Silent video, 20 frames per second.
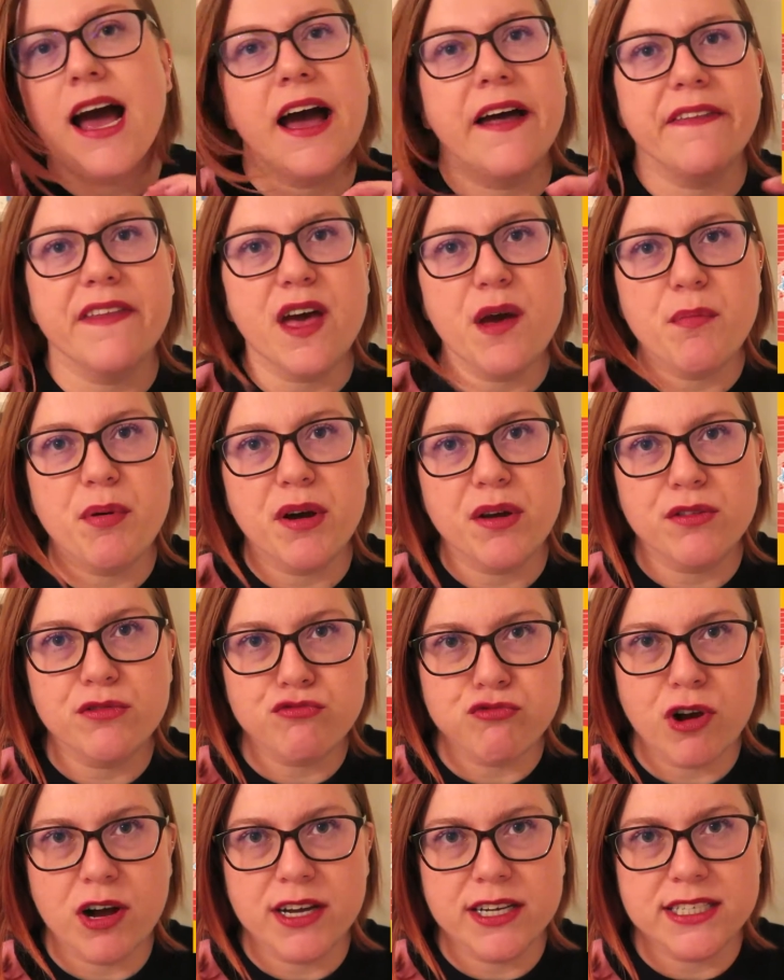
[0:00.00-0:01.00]
and they're
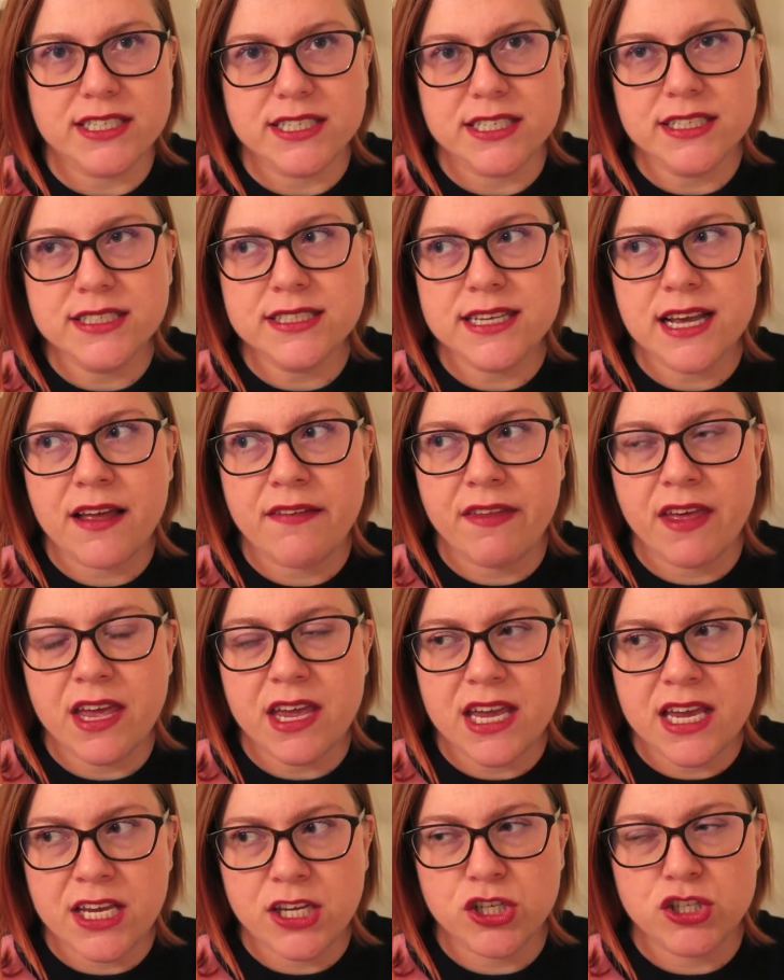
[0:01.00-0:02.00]
both writers, and they
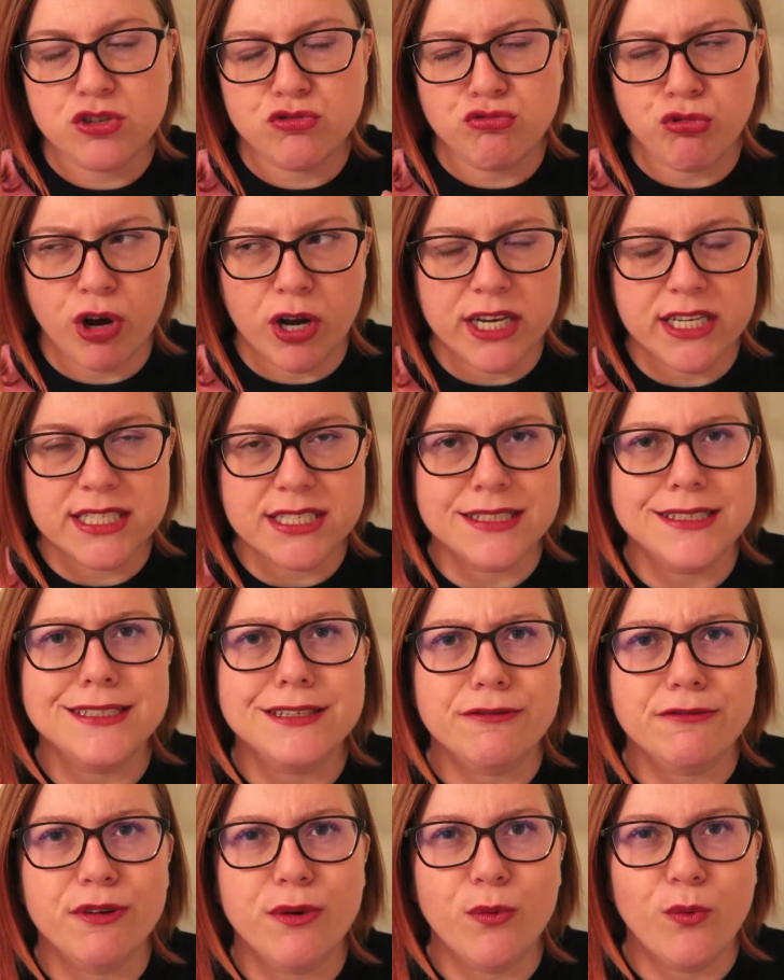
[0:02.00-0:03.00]
each write in
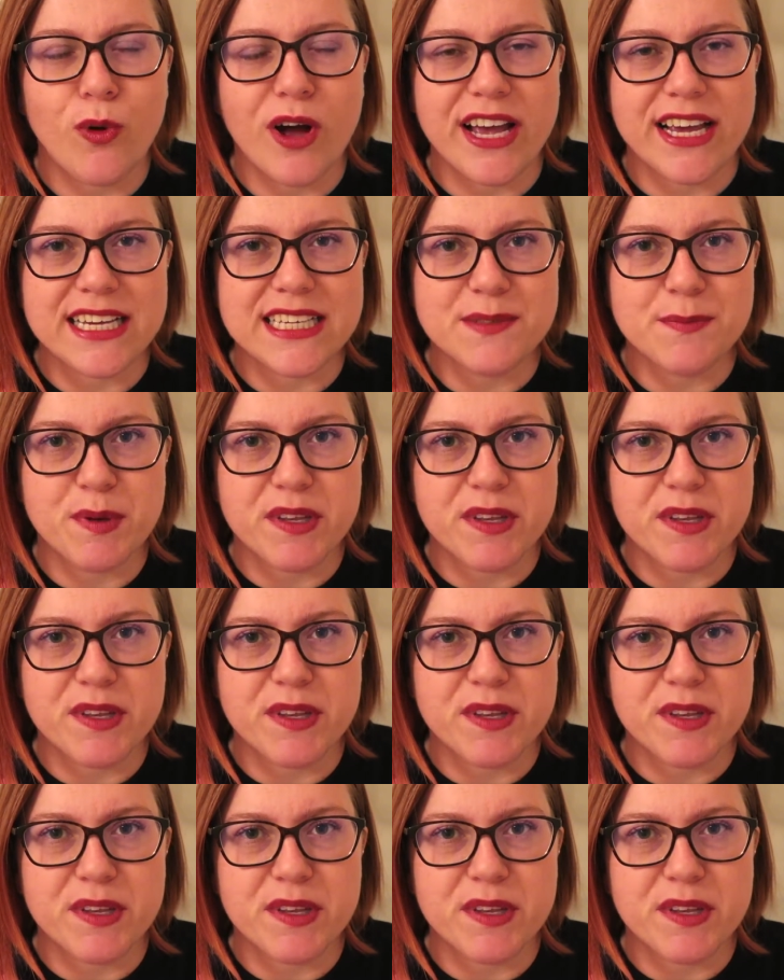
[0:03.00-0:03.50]
different ways,